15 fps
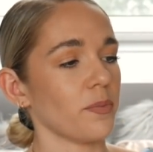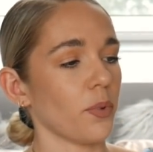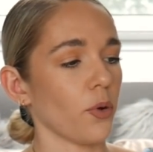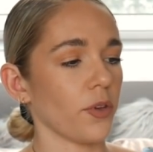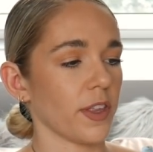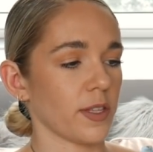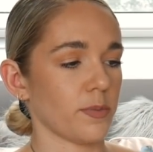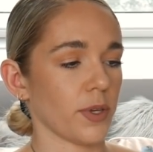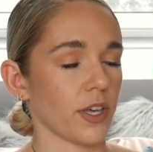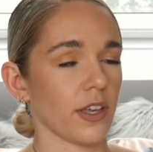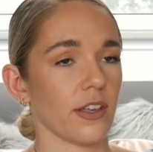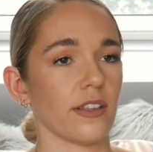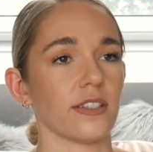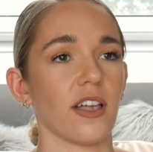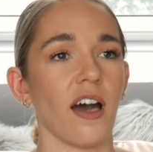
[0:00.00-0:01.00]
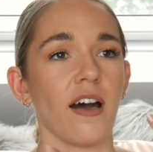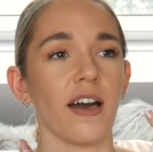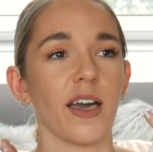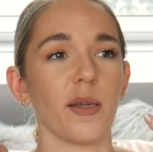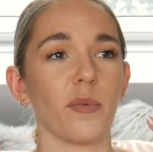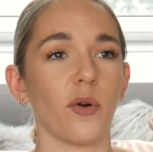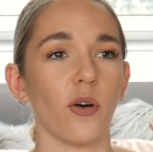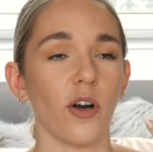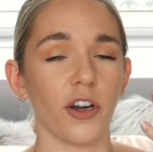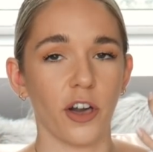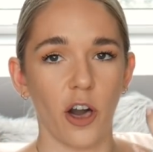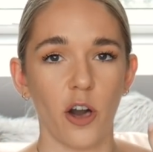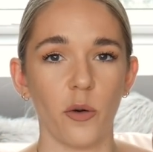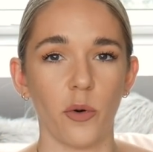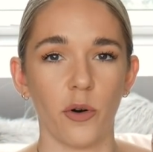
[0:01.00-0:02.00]
bought this because I bought a
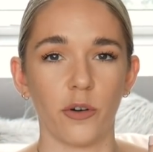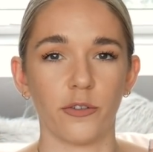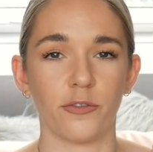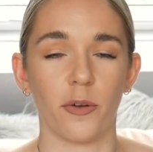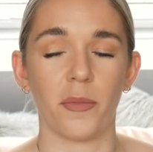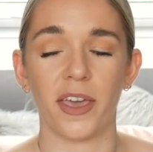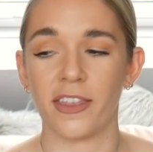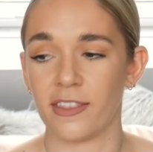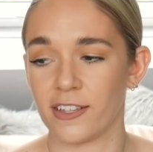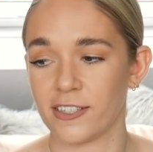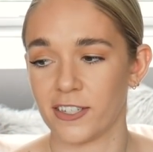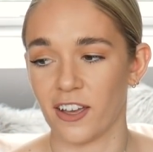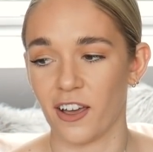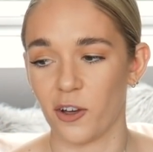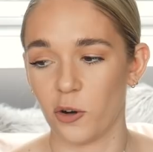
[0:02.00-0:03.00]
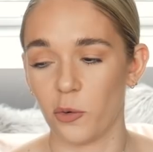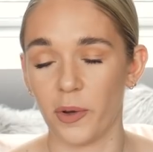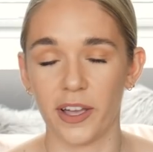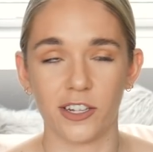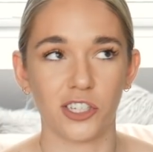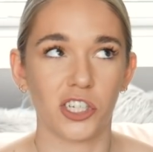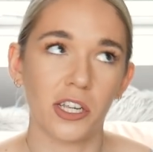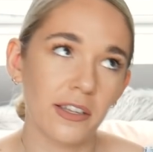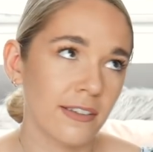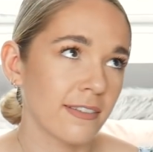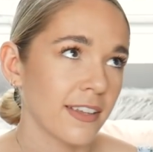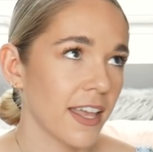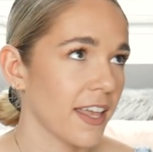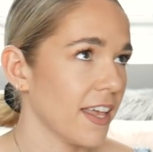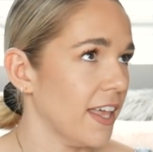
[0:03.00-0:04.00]
co-ord from In The Style, which
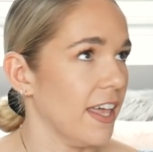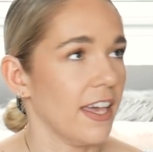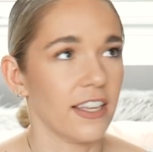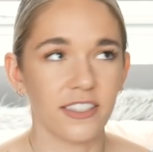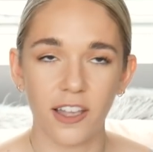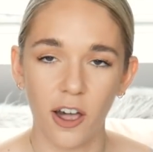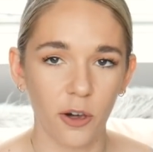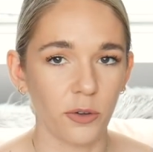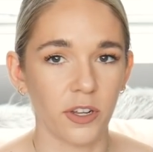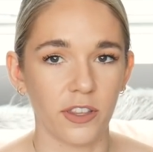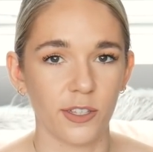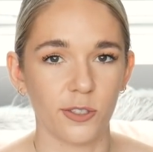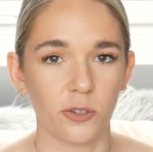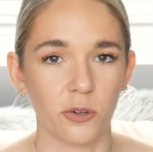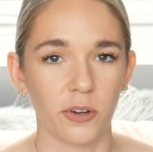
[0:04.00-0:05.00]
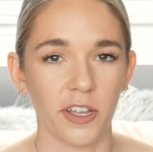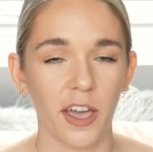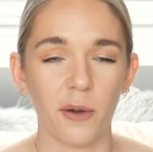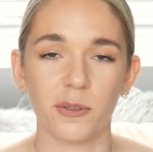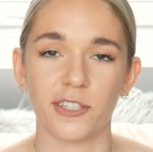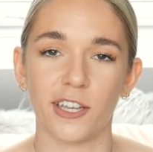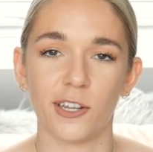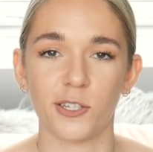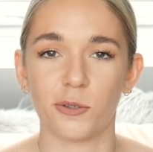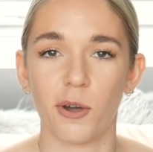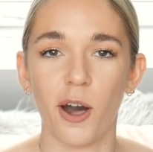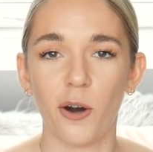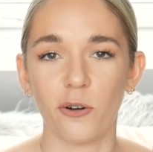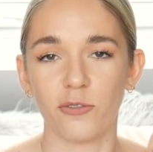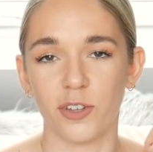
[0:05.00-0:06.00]
is a whole nother story. I was gonna do a
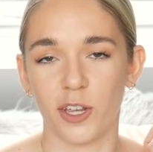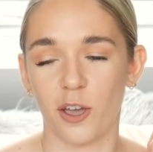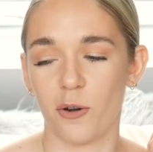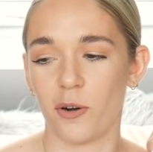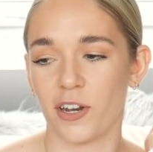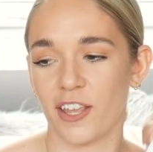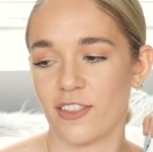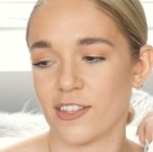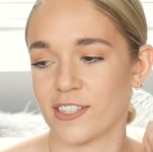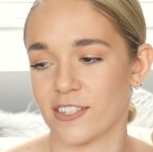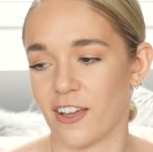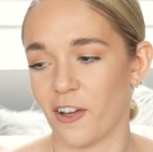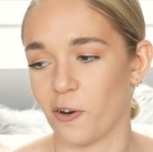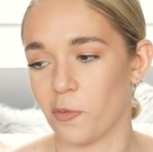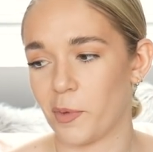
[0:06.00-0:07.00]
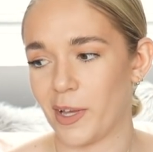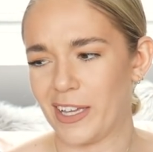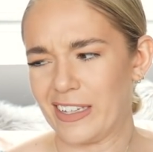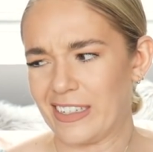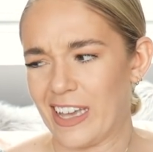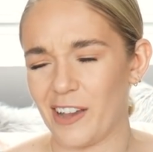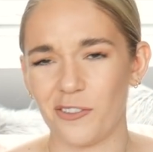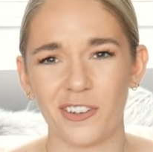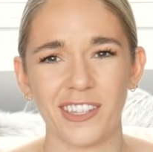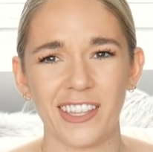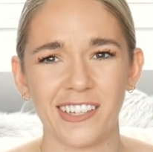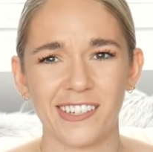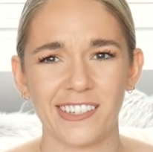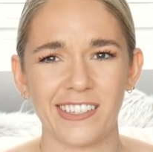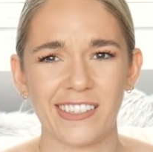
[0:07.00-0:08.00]
whole video on In The Style, but
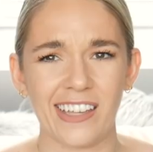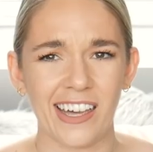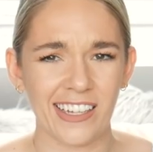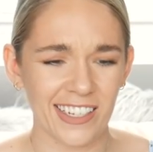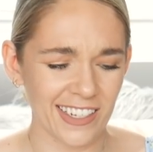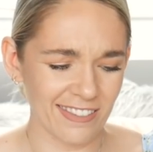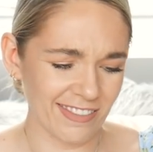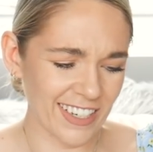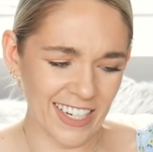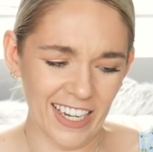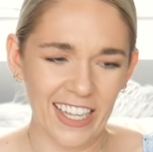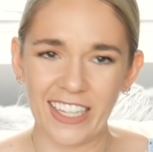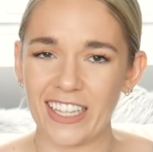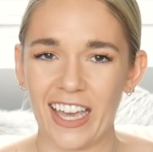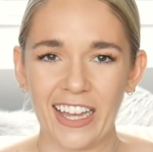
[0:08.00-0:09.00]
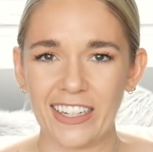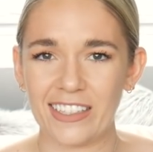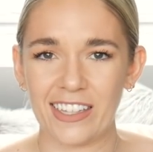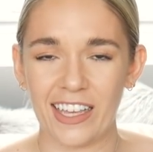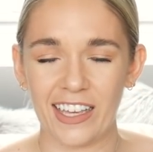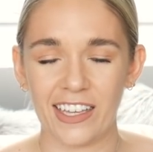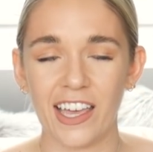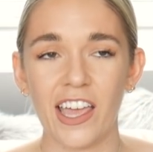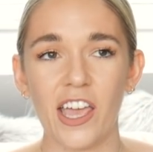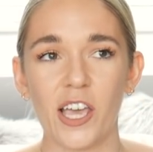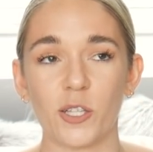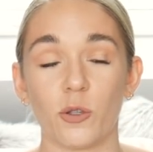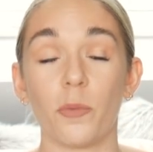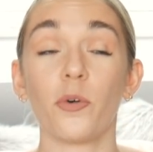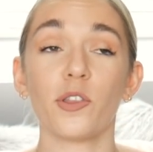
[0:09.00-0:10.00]
everything just, I didn't really like anything.
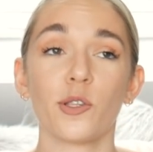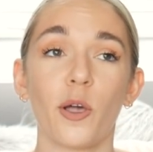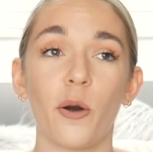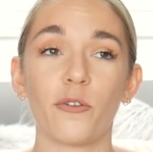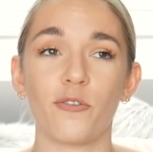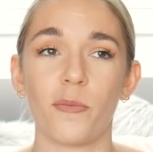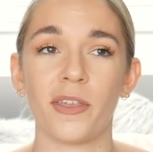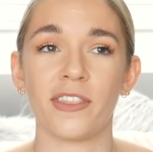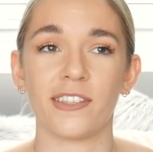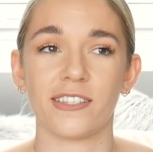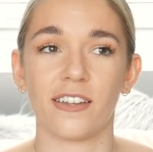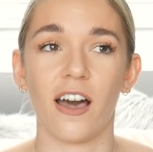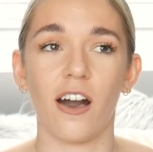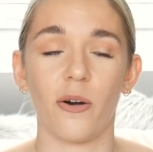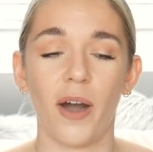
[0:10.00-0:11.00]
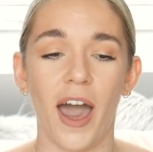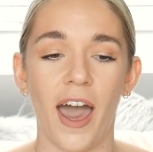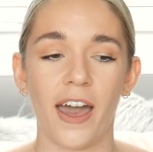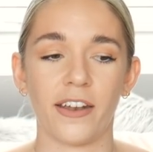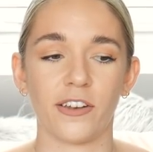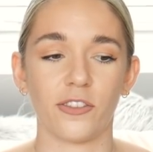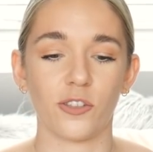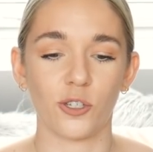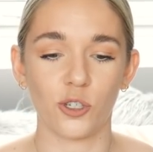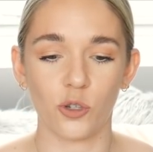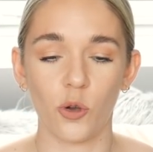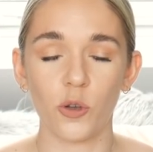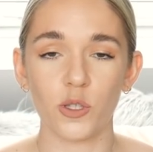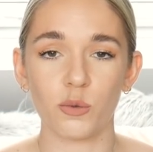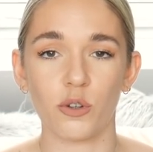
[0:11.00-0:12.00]
So I bought this co-ord from In The Style and the
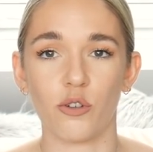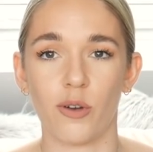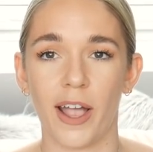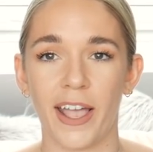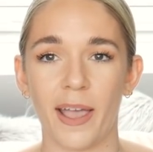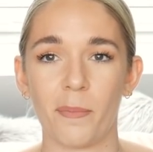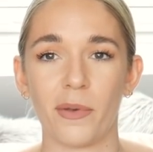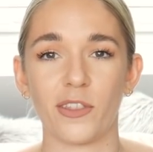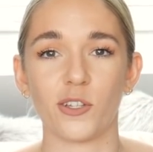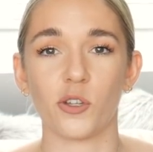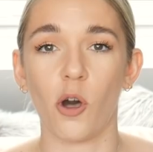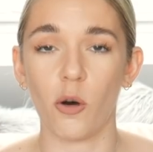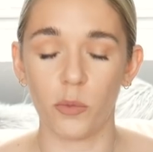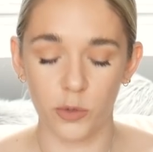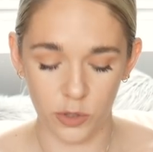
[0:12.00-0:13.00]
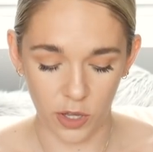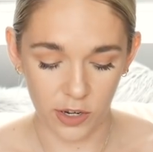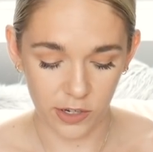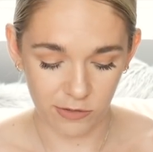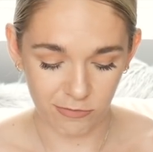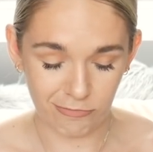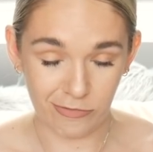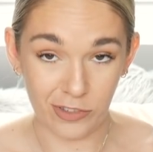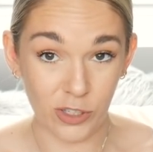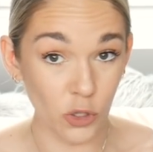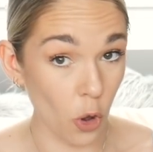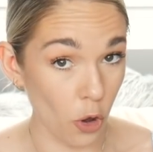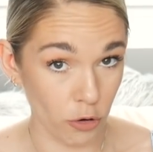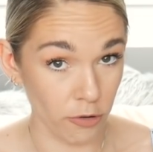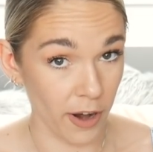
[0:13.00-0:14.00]
shorts were great, but the top was
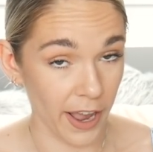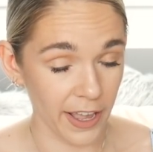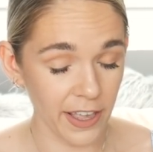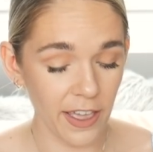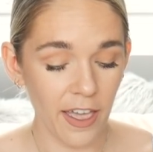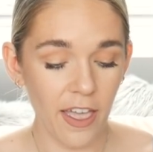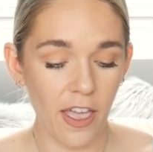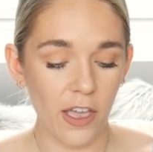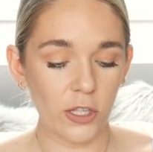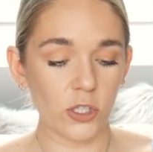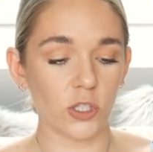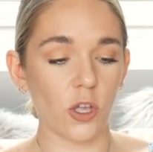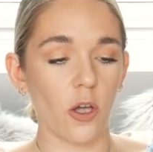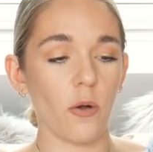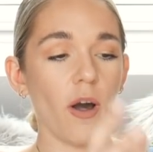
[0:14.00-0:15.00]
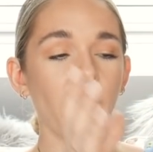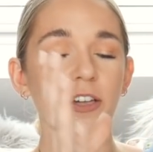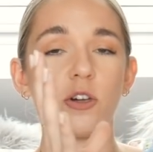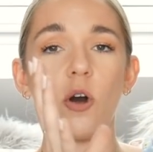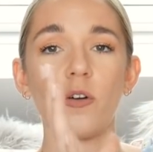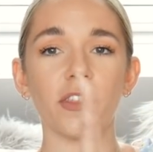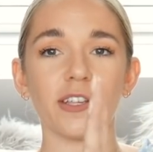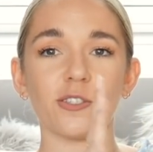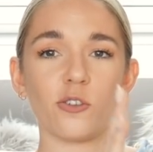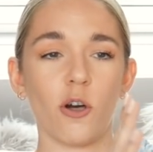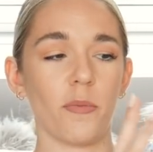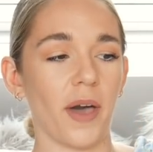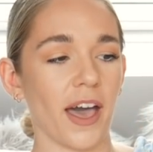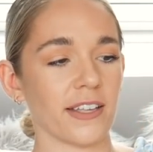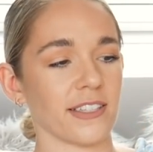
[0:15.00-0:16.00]
not great. So I got this
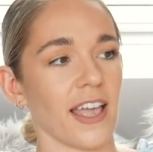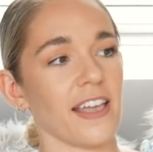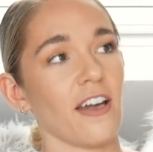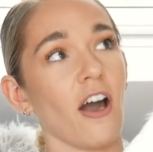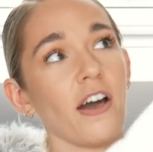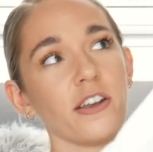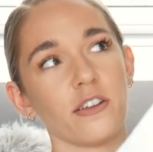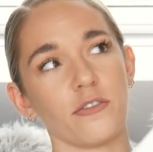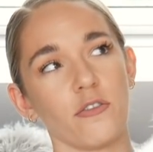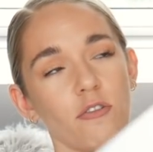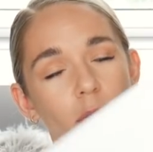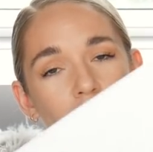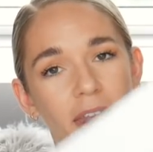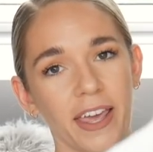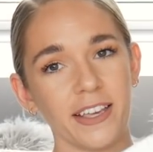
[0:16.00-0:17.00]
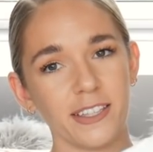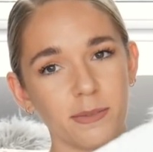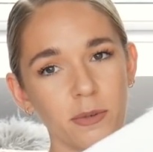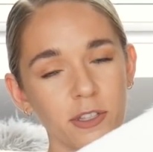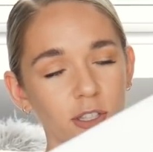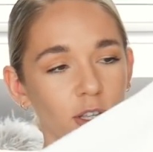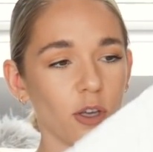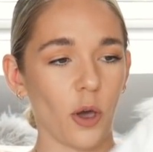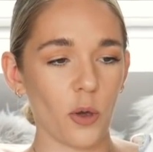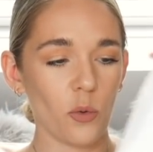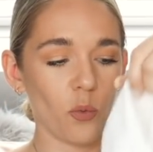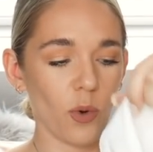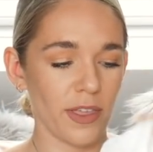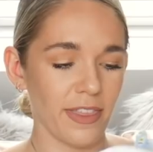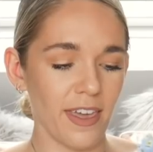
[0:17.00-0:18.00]
top as a kind of a replacement to go
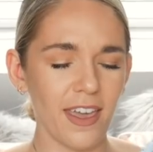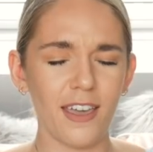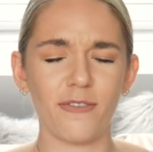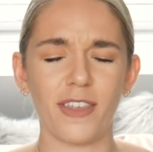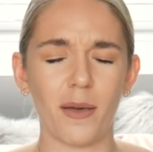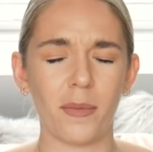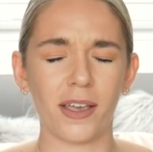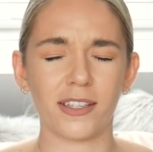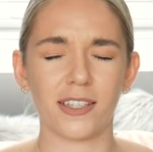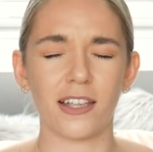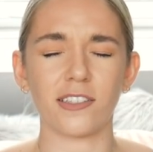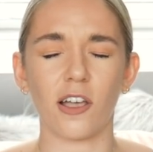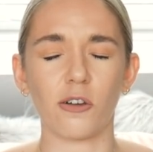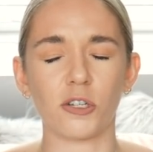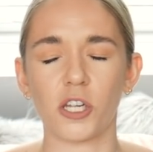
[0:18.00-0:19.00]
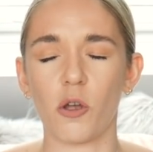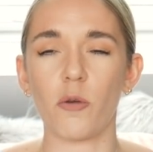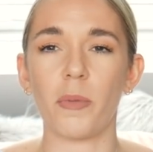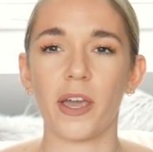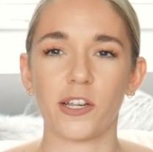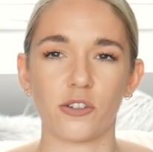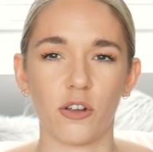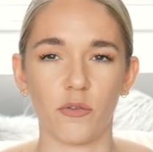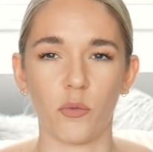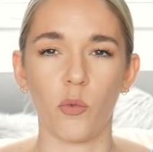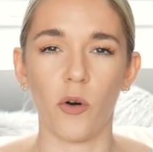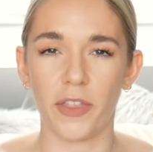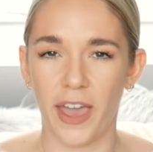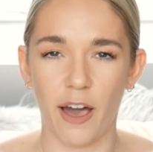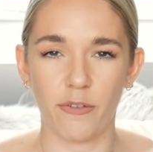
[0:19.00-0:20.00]
with it, if that makes sense. I'll show a picture of
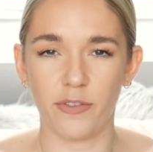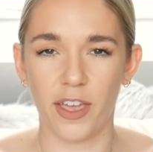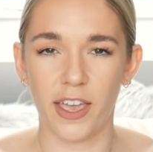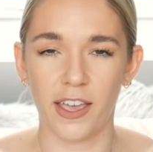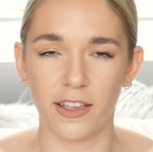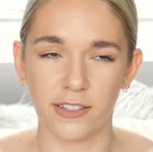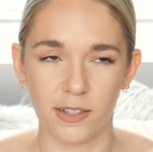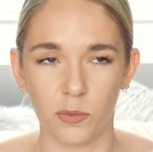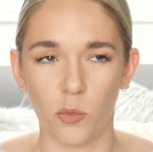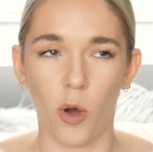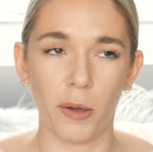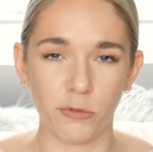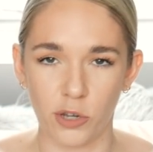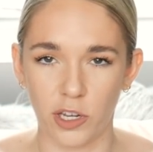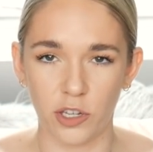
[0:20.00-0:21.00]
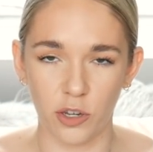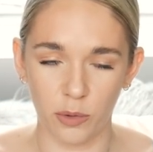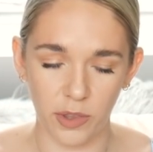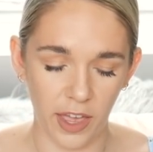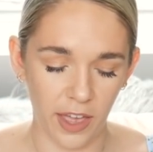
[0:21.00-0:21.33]
what the outfit is and what I'm trying to do with